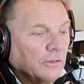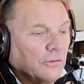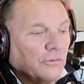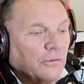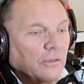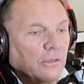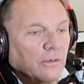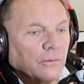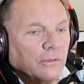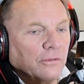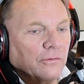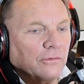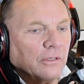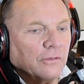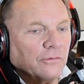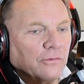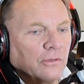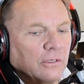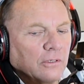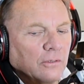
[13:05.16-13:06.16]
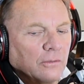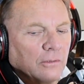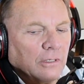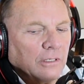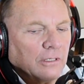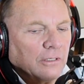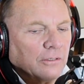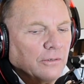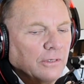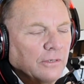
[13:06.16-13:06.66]
distilleries, and let's say you go in
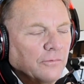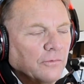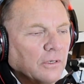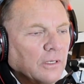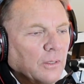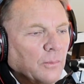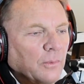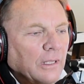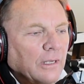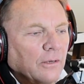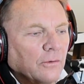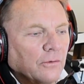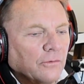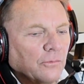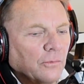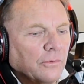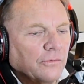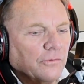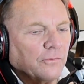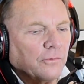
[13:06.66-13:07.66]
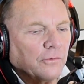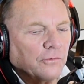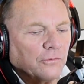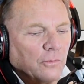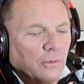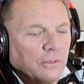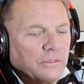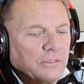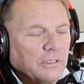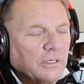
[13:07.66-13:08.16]
and you drink for a couple hours, what's the first
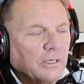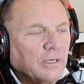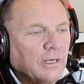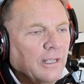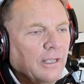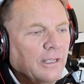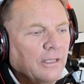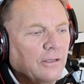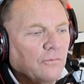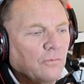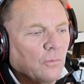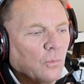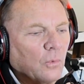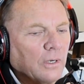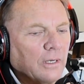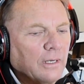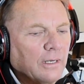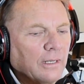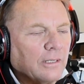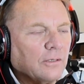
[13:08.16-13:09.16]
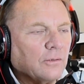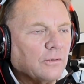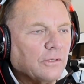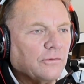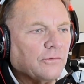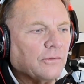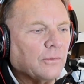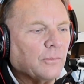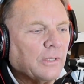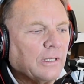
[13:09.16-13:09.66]
question you're going to have? Where can I go
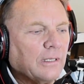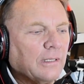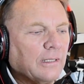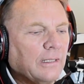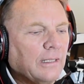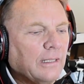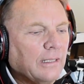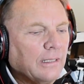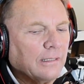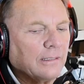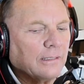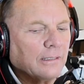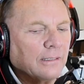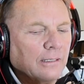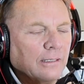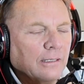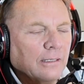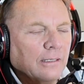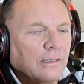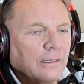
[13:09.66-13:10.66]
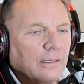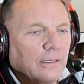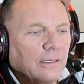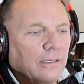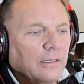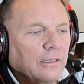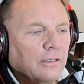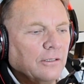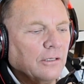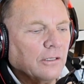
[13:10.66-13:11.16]
get something to eat?
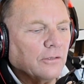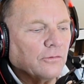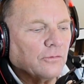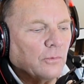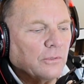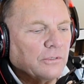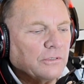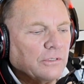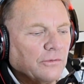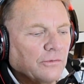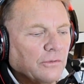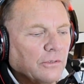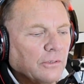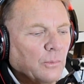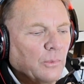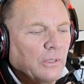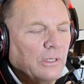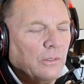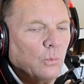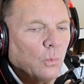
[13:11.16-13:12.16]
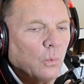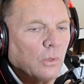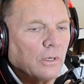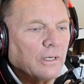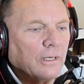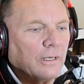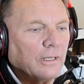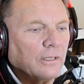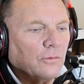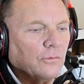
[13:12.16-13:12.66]
And then the next question is going to be, where
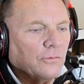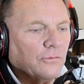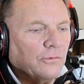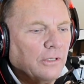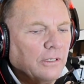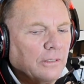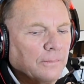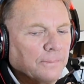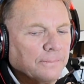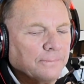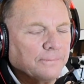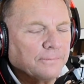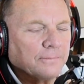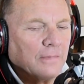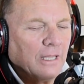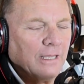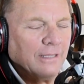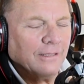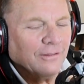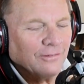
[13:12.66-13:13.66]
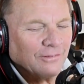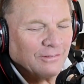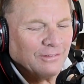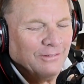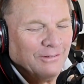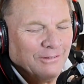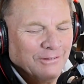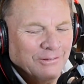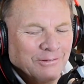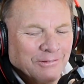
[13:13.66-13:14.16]
can I go sleep?
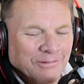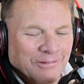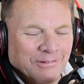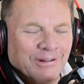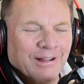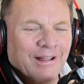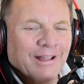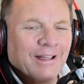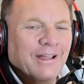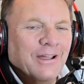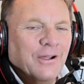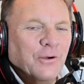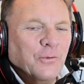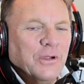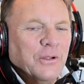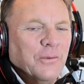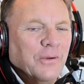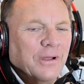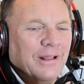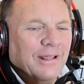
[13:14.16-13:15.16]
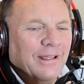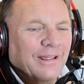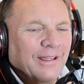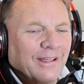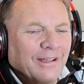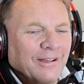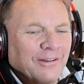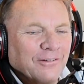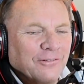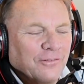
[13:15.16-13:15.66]
So we want to
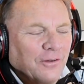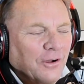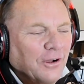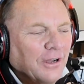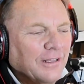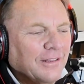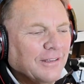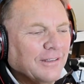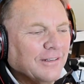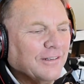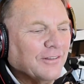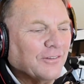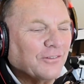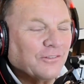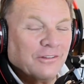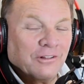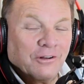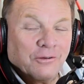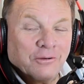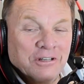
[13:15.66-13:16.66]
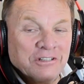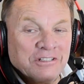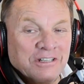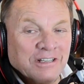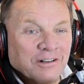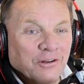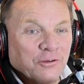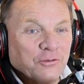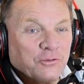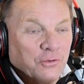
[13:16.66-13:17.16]
have on the Distillery
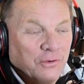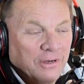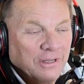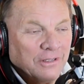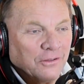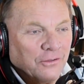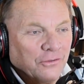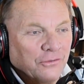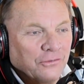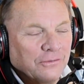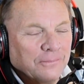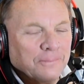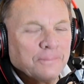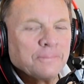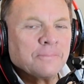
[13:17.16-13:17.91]
Channel trails